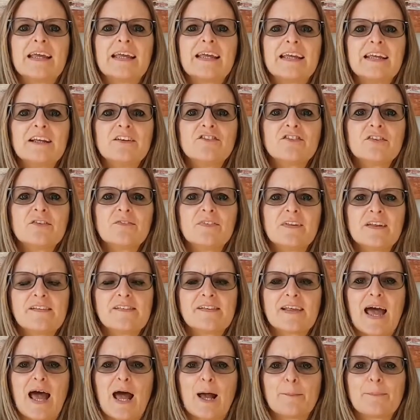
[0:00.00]
Each of these
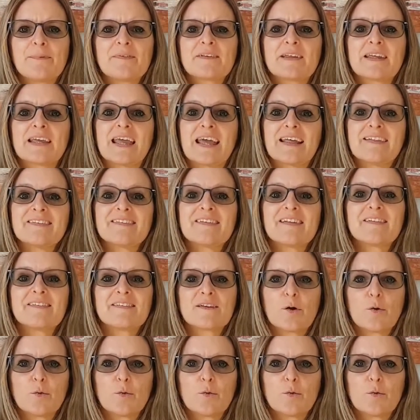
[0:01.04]
apps gets its